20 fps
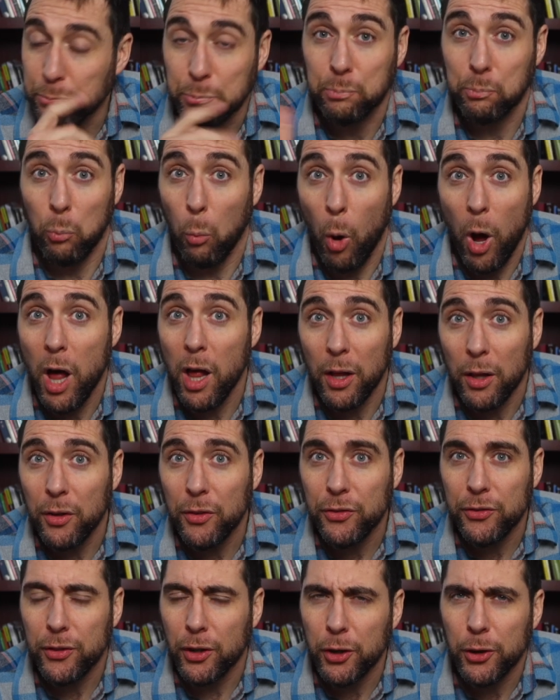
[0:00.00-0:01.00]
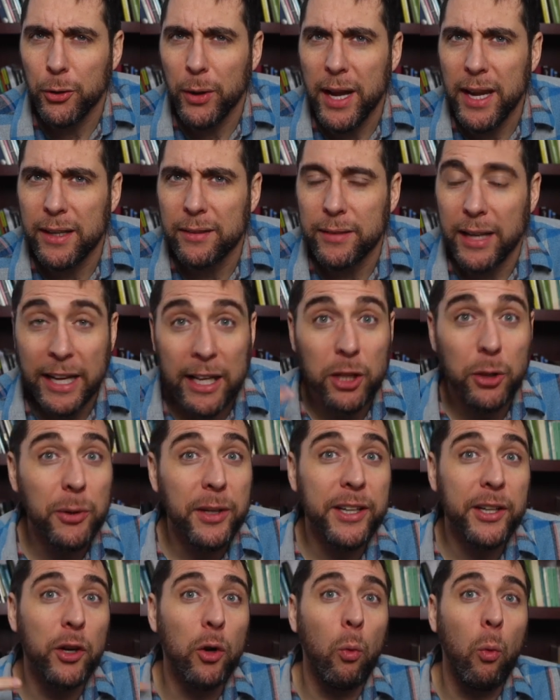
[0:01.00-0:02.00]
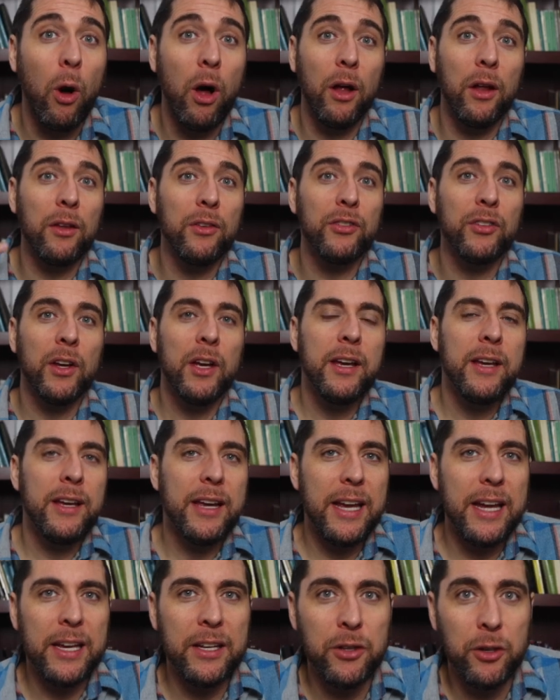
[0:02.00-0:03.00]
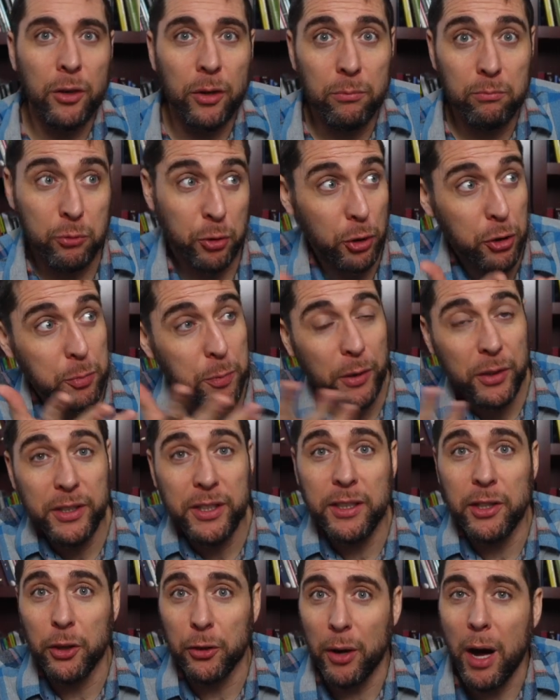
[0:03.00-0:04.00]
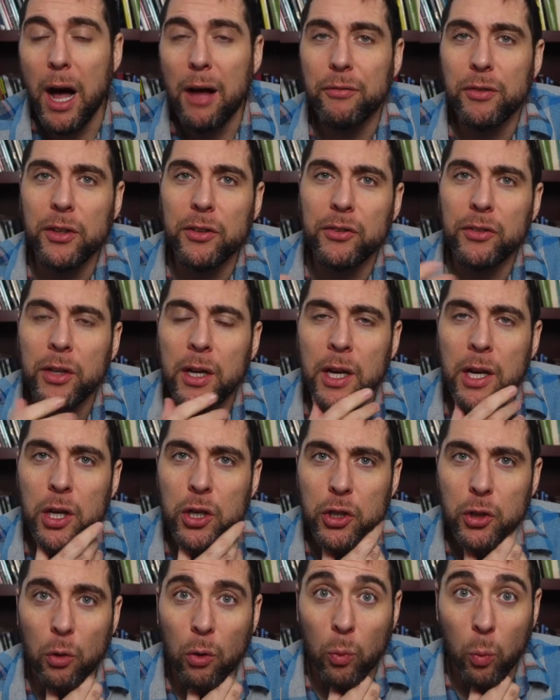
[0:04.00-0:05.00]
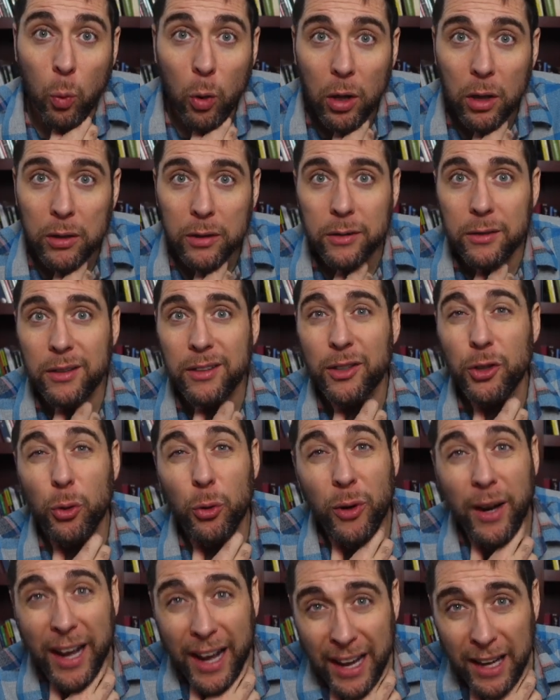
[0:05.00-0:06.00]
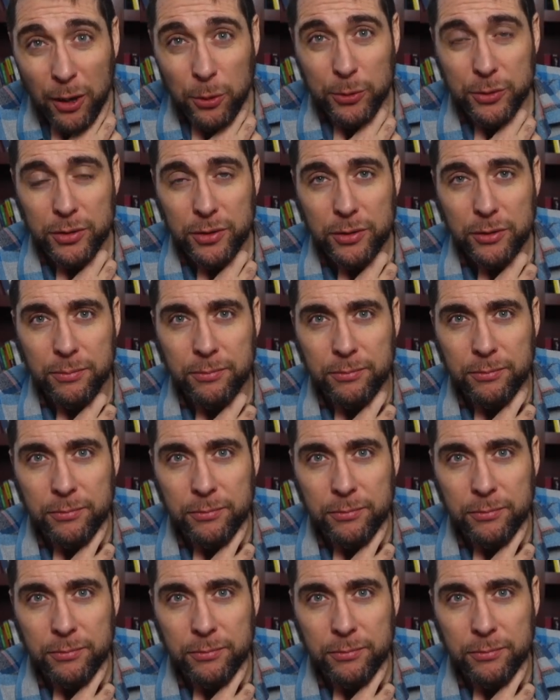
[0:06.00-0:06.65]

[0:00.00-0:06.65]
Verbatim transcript: Walls are great, including your walls in your church building, your office, your work, your house.